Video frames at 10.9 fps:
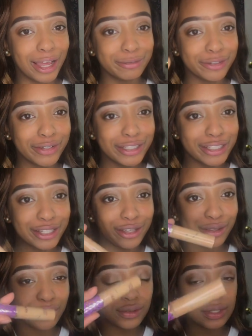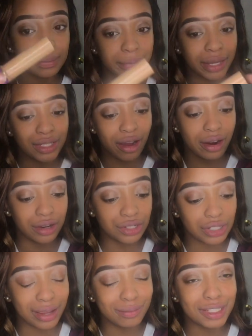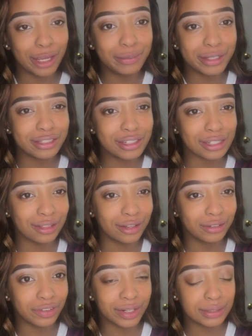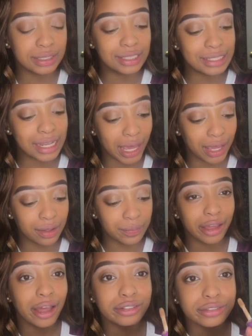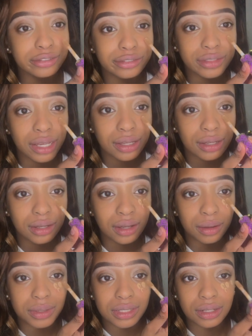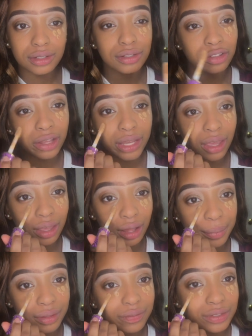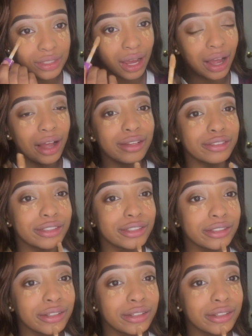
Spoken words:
I'm going to use my Tarte Shape Tape concealer for today. And I'm just gonna do like a couple of dots.